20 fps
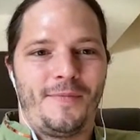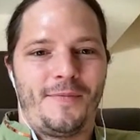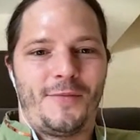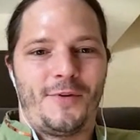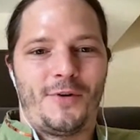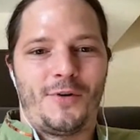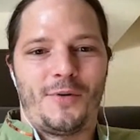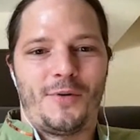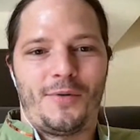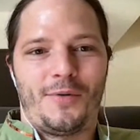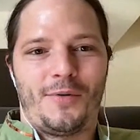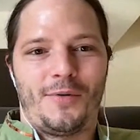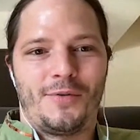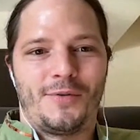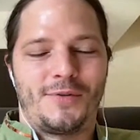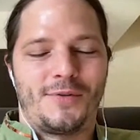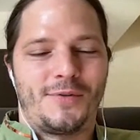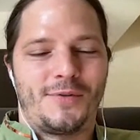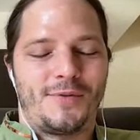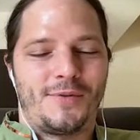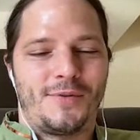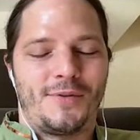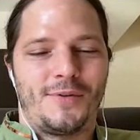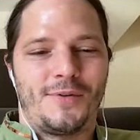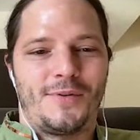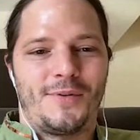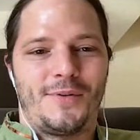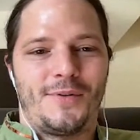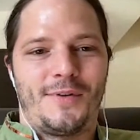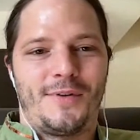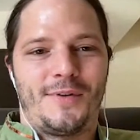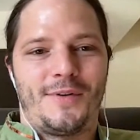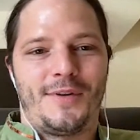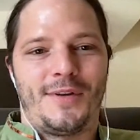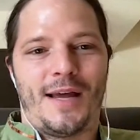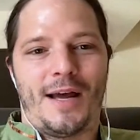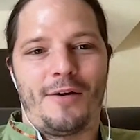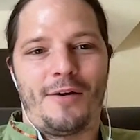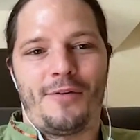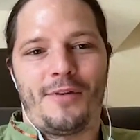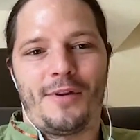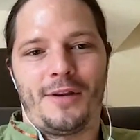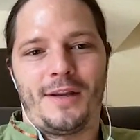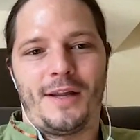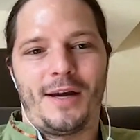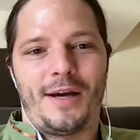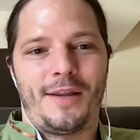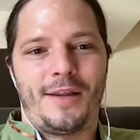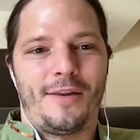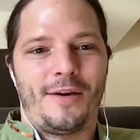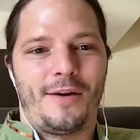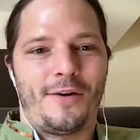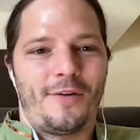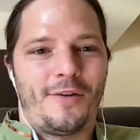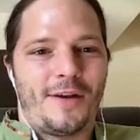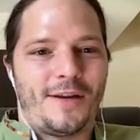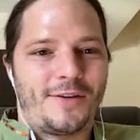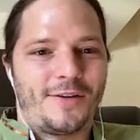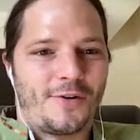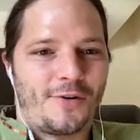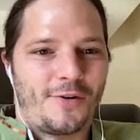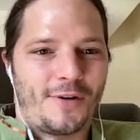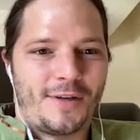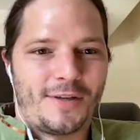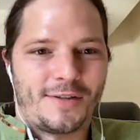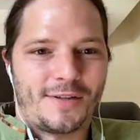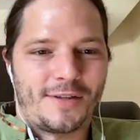you know there's there uh, down the line there they turn